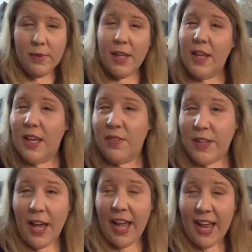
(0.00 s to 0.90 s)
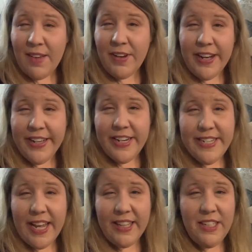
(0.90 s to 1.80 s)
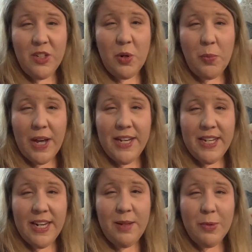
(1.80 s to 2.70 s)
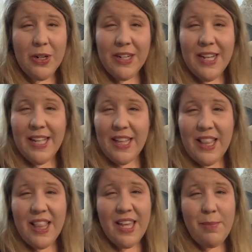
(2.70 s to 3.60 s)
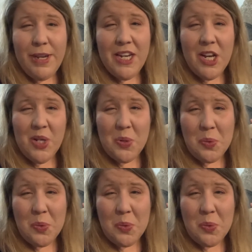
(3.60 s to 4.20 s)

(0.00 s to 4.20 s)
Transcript: If you have a haunted doll and you don't want it anymore, let me know.